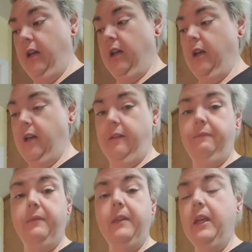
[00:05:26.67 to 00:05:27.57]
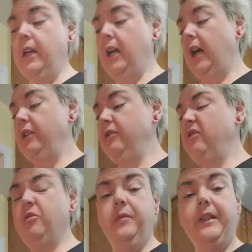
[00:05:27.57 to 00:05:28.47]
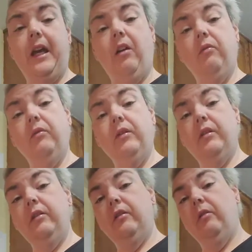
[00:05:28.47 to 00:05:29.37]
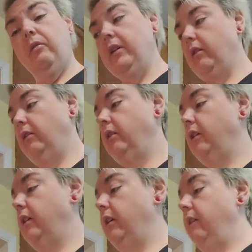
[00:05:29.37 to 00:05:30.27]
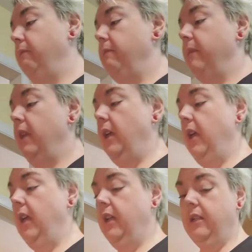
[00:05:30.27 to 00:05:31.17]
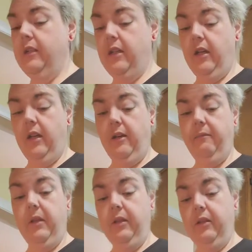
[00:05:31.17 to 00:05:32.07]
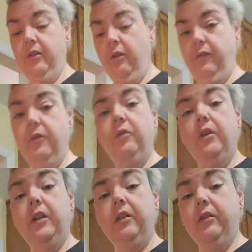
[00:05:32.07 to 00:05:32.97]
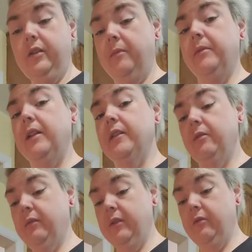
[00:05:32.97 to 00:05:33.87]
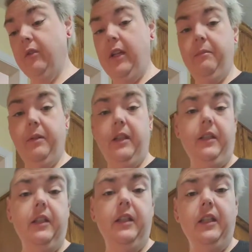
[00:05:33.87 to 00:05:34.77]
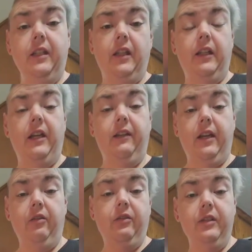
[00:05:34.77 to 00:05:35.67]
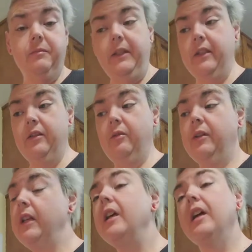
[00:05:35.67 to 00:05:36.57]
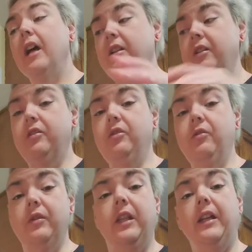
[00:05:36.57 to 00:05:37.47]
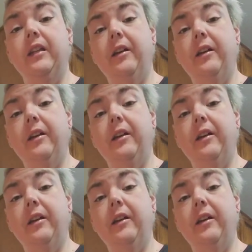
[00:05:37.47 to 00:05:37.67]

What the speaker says: I used to do it without the oil. And the tofu, it cooked up nice and it was great, but it didn't get a lot of that crispiness to it. I just used like